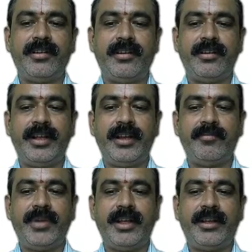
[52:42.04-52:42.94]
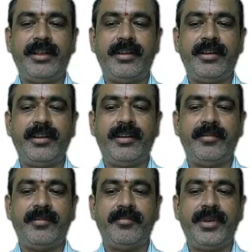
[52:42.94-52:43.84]
like online banking,
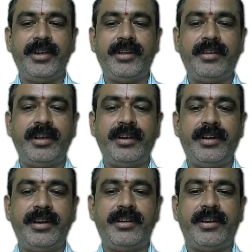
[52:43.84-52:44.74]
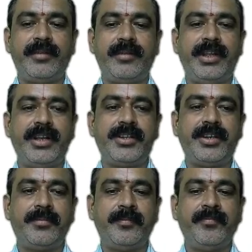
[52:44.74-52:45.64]
completing online credit card
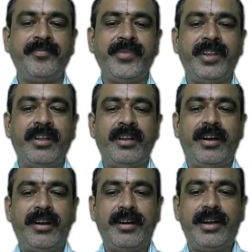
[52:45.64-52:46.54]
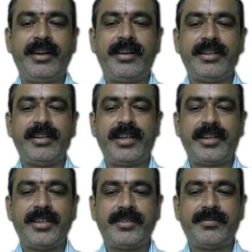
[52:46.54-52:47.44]
application, online
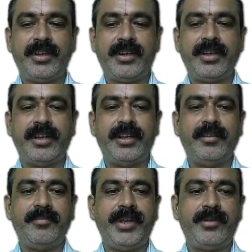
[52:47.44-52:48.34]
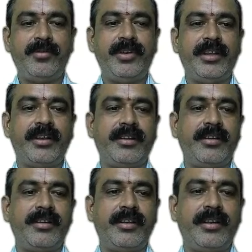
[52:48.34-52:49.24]
transactions for
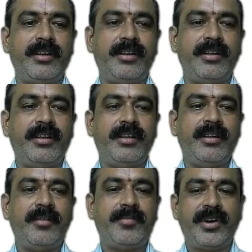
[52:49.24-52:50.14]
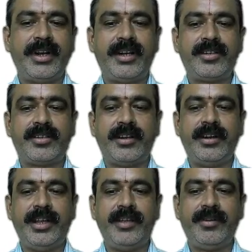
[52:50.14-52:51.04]
peculiar products,
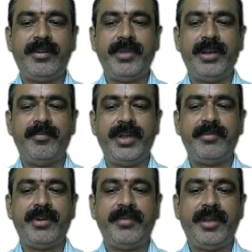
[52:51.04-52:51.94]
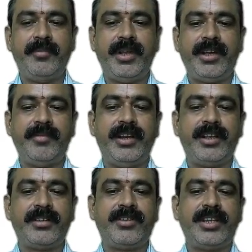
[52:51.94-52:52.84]
and even bill payment may become
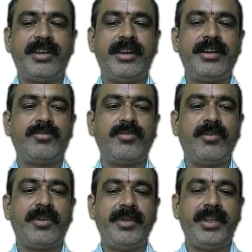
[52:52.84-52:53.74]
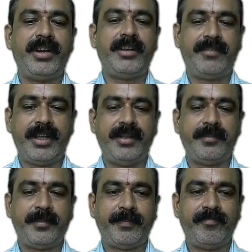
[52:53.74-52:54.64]
industry standards over a period of
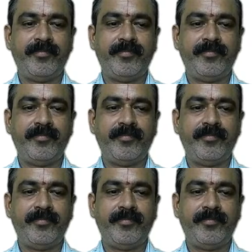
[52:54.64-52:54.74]
time.